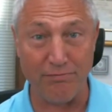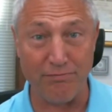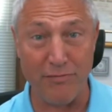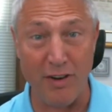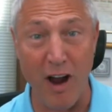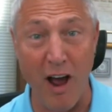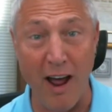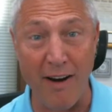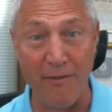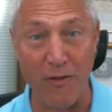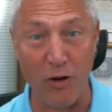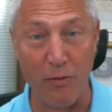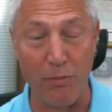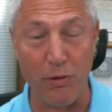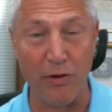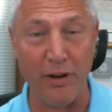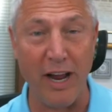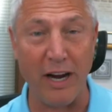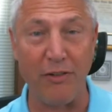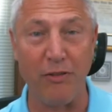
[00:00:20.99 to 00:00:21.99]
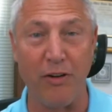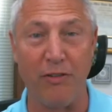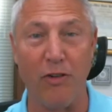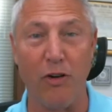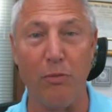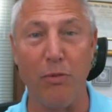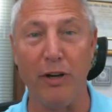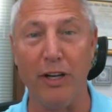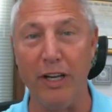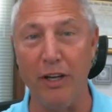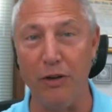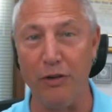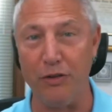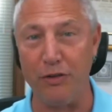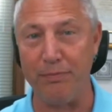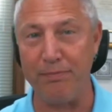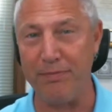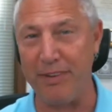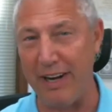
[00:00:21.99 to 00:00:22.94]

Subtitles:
nonverbal and extraverbal cues.